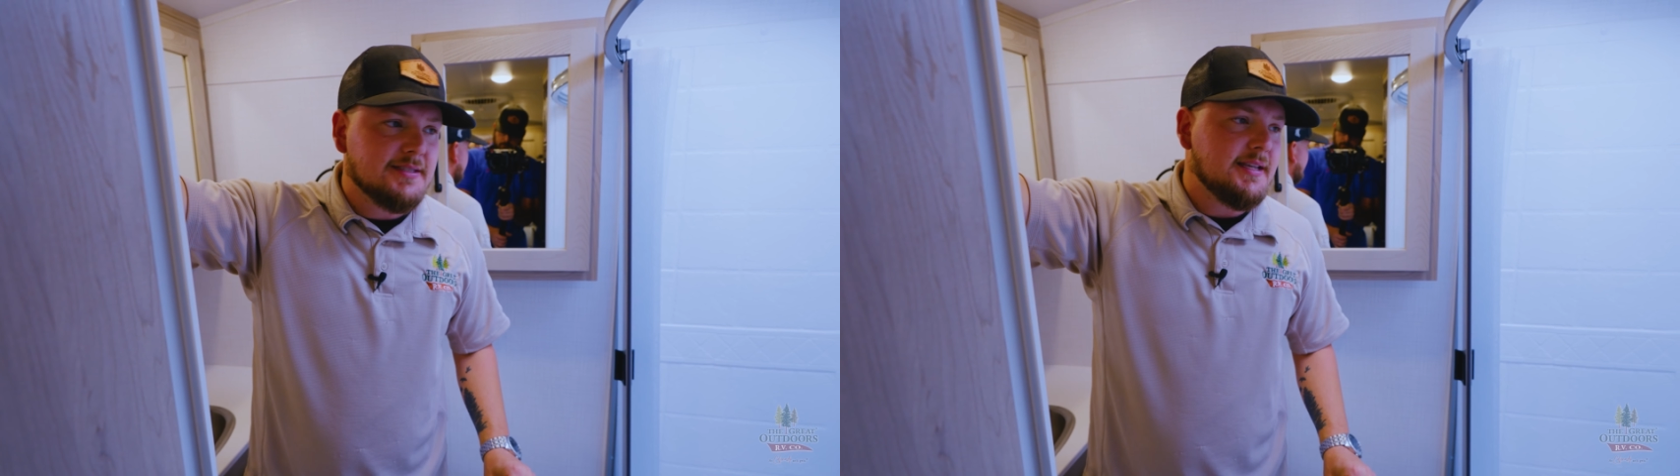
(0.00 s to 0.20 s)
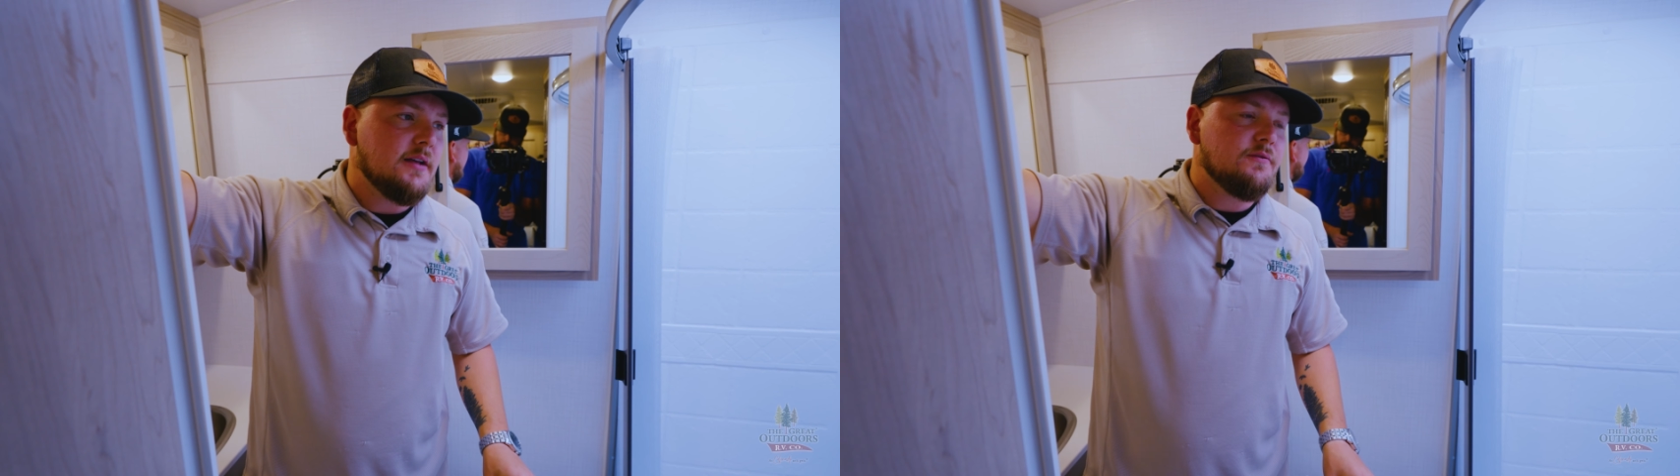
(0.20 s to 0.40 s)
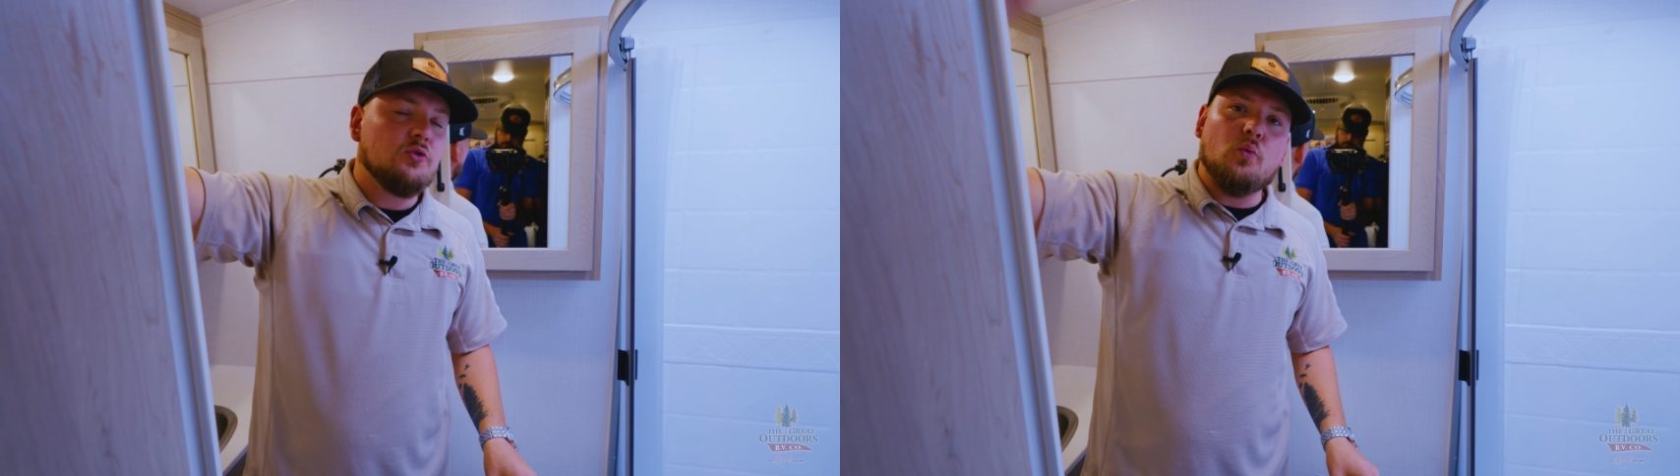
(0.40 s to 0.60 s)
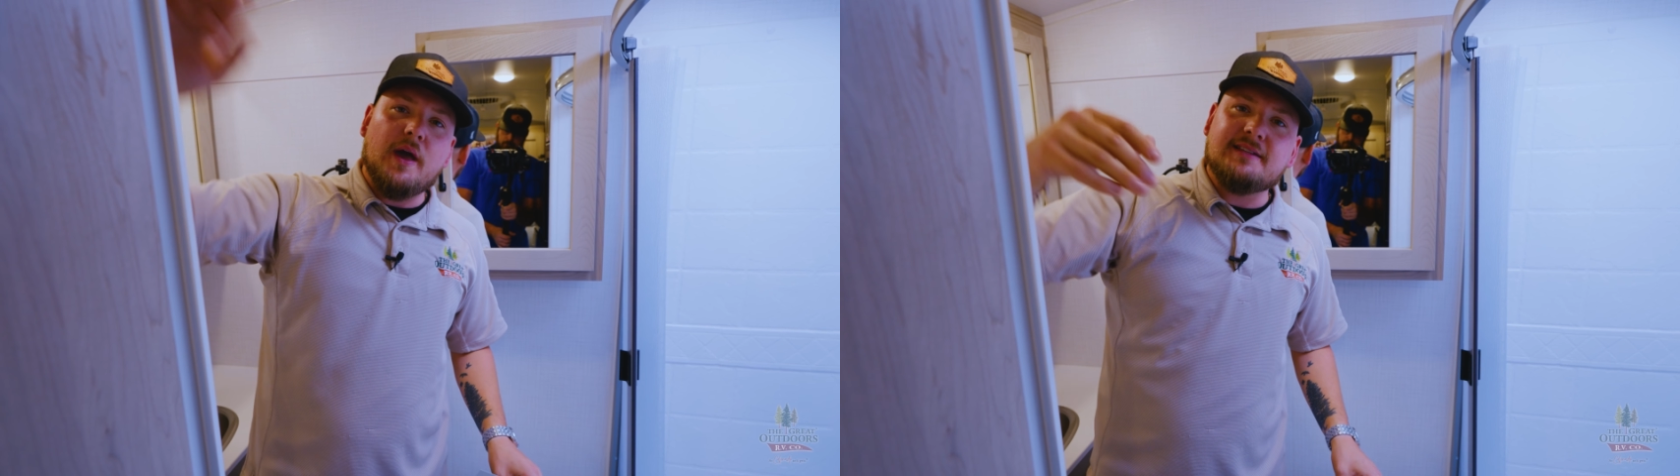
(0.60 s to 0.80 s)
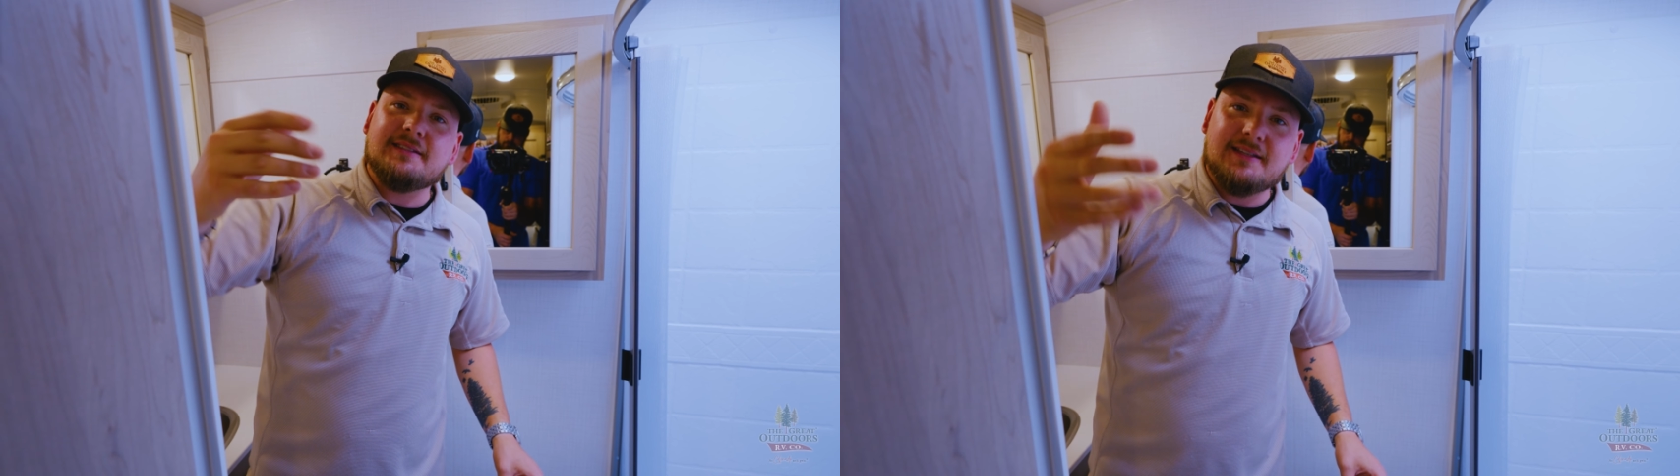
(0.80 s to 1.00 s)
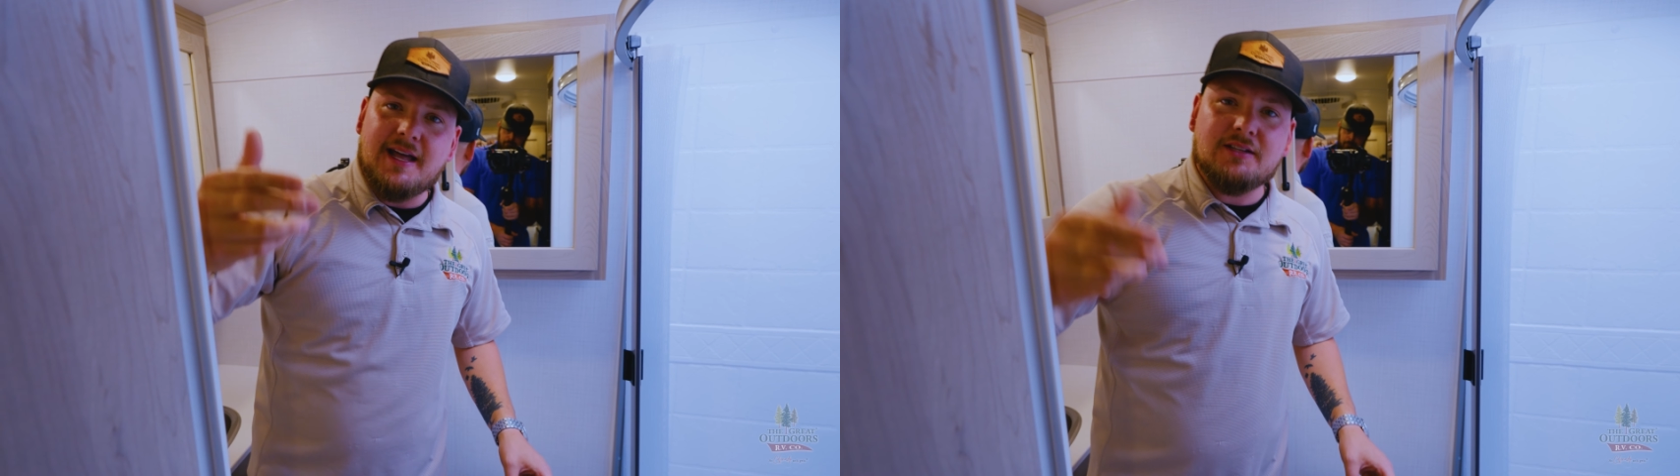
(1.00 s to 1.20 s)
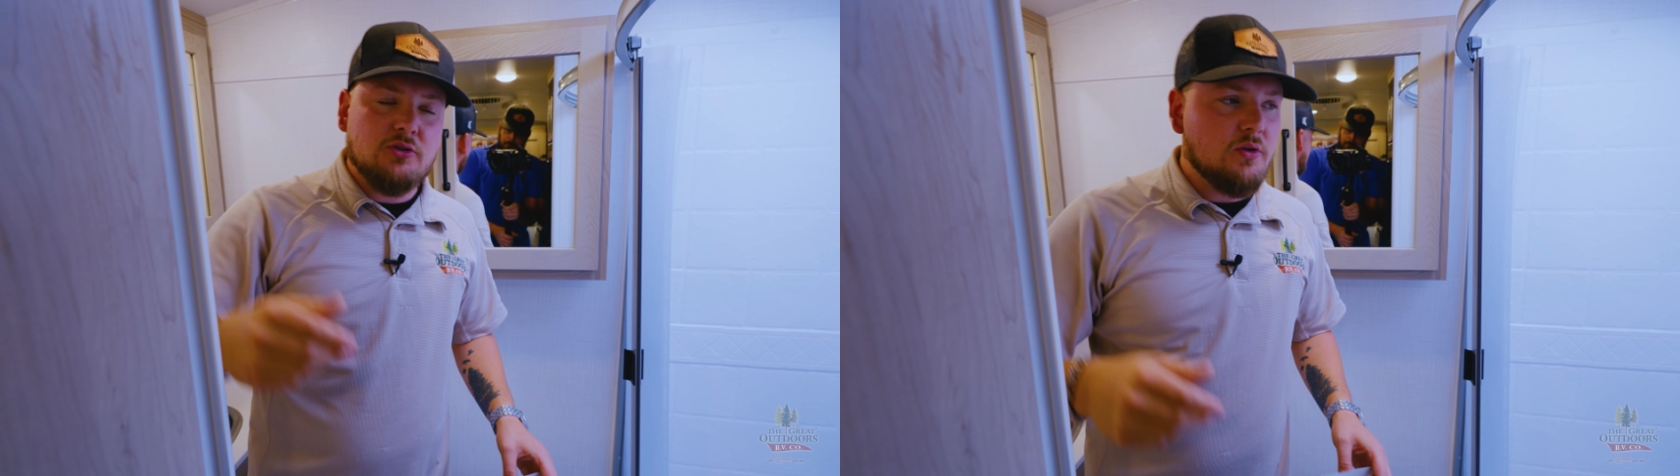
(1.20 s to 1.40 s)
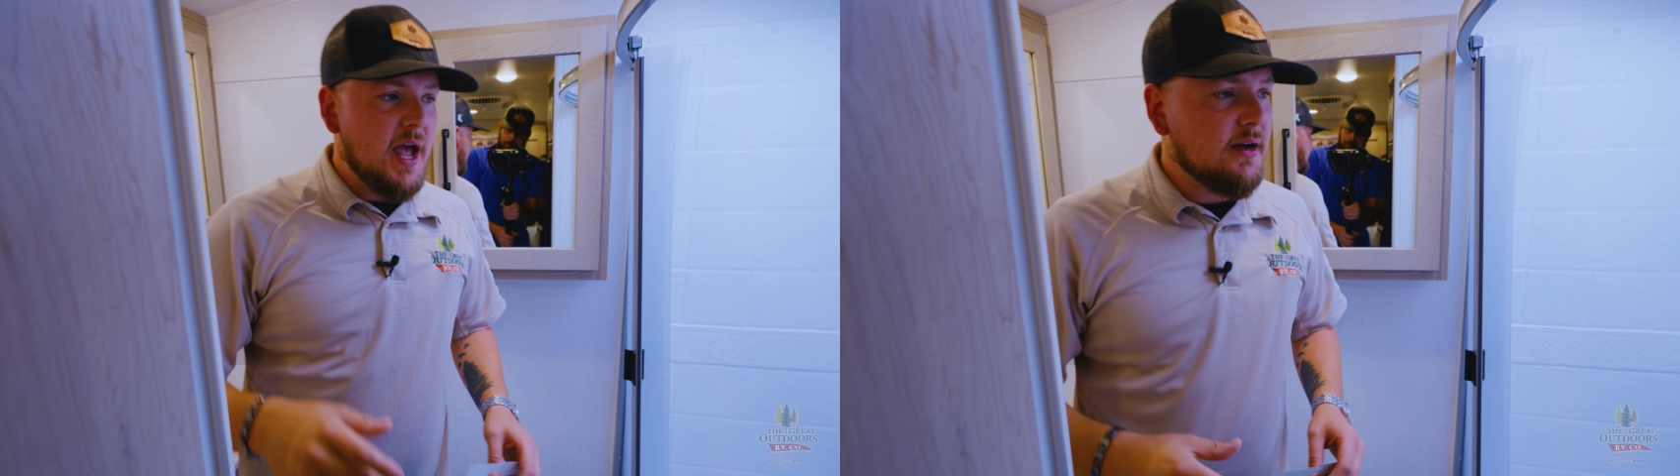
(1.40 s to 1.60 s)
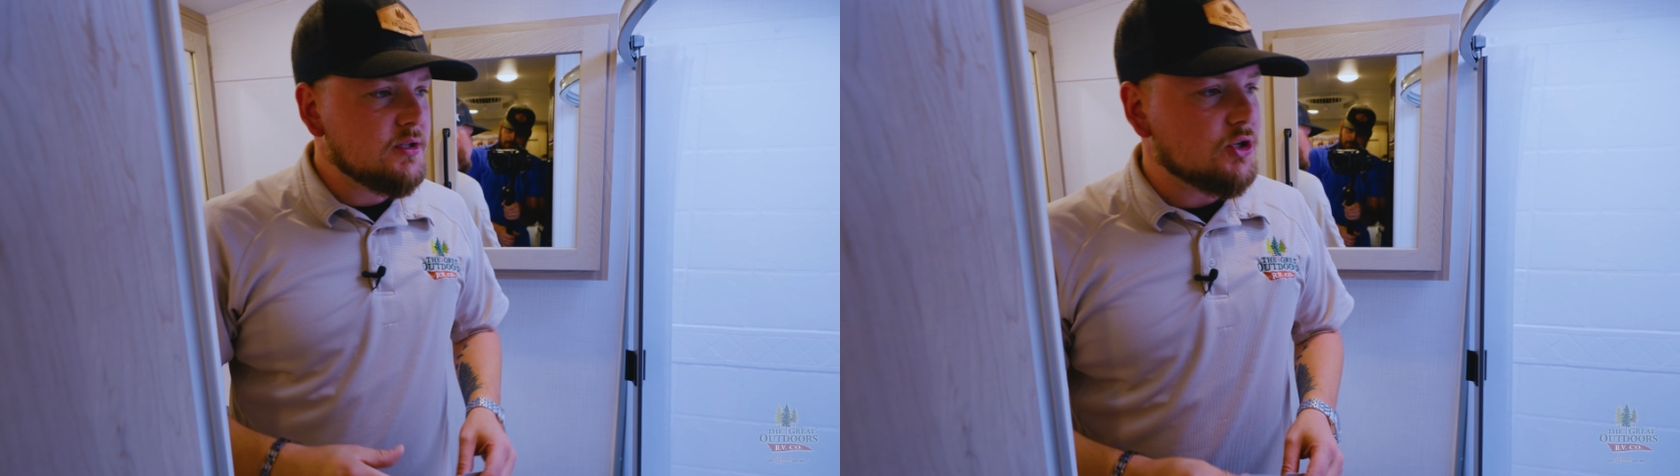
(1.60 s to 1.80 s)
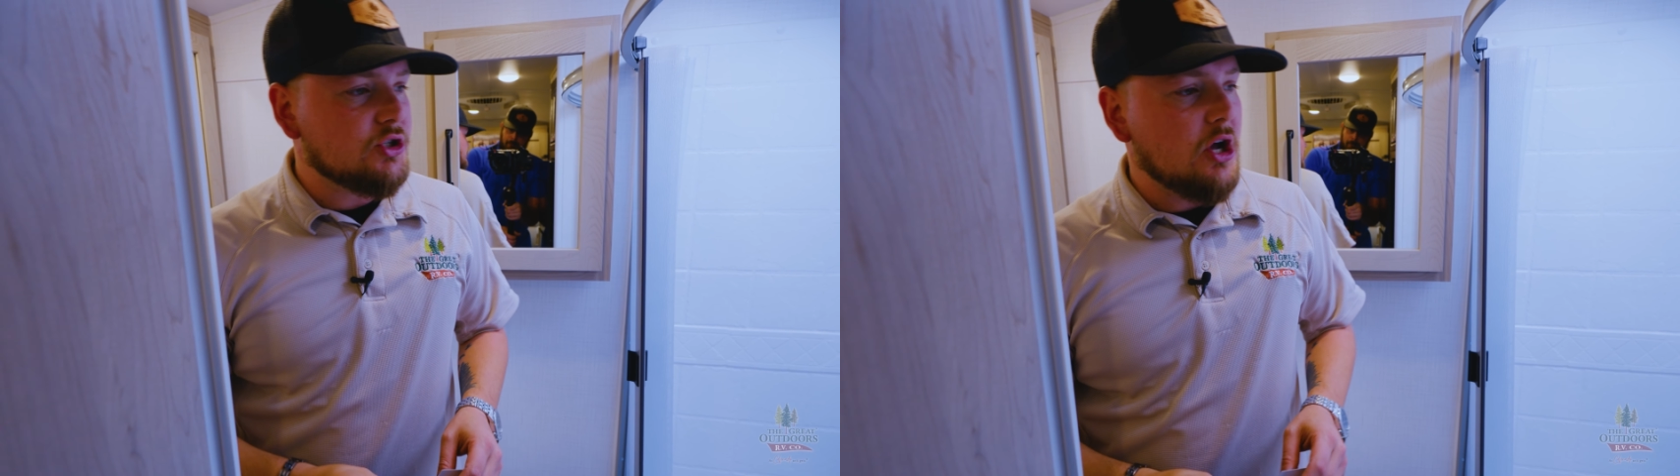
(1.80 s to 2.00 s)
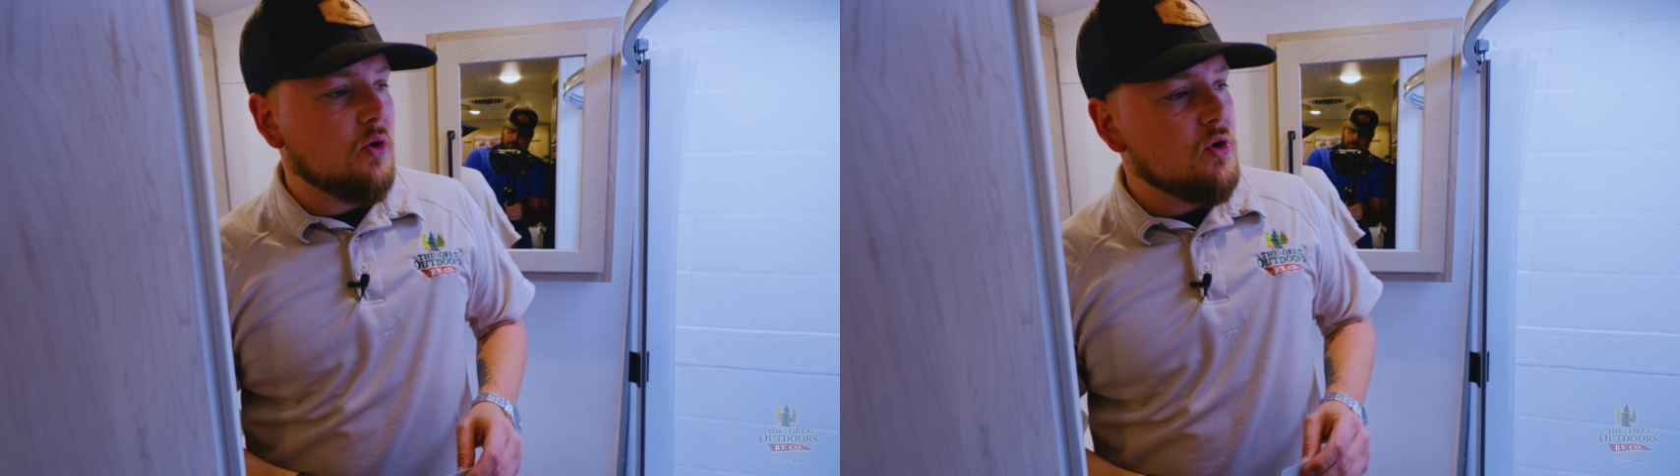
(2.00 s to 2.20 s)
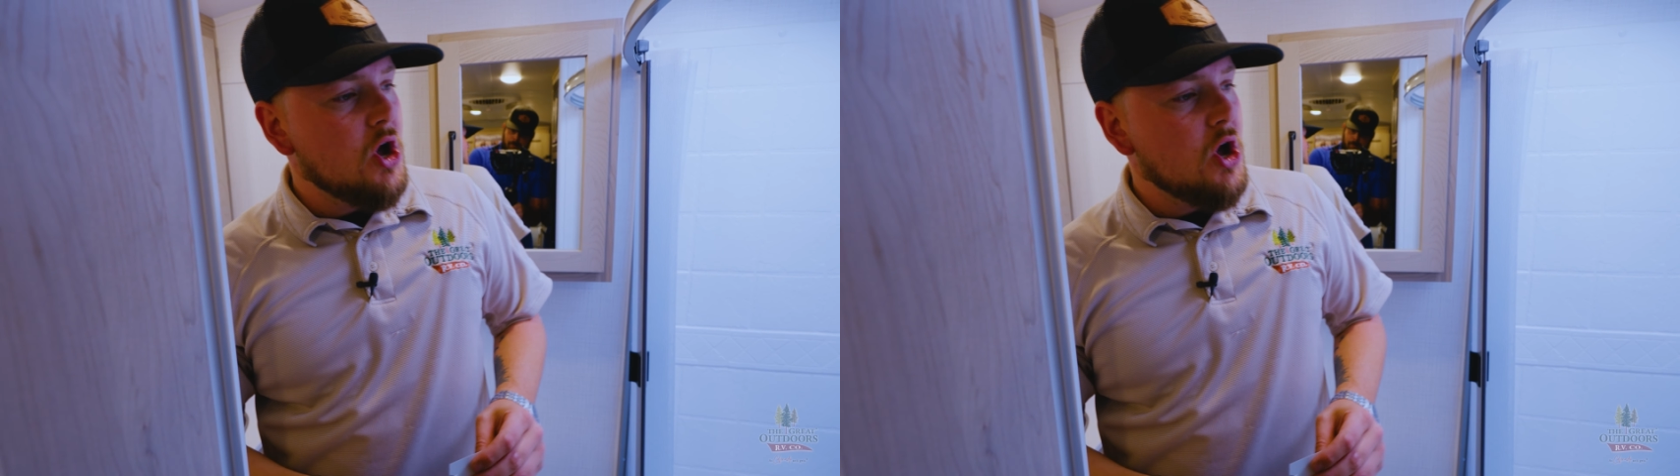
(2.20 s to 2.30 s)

Instead of you wasting that 2 gallons or so